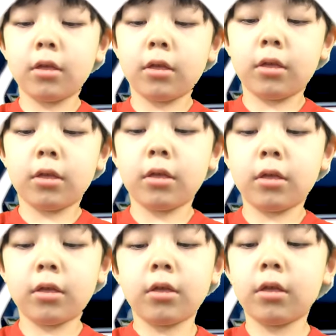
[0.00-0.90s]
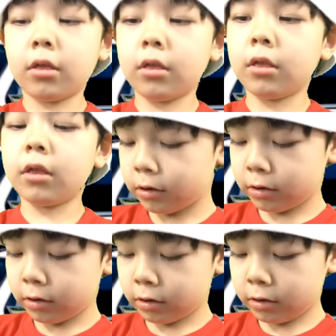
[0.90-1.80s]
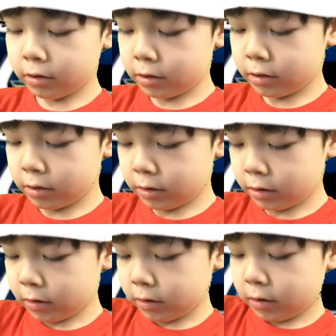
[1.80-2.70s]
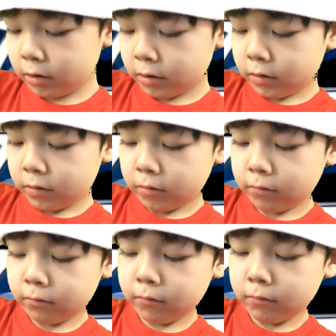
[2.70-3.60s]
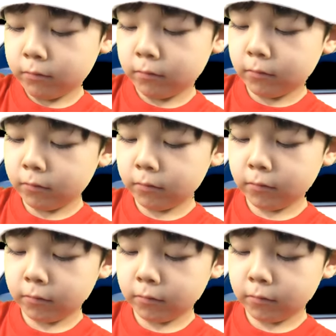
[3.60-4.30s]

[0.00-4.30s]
Nothing is said.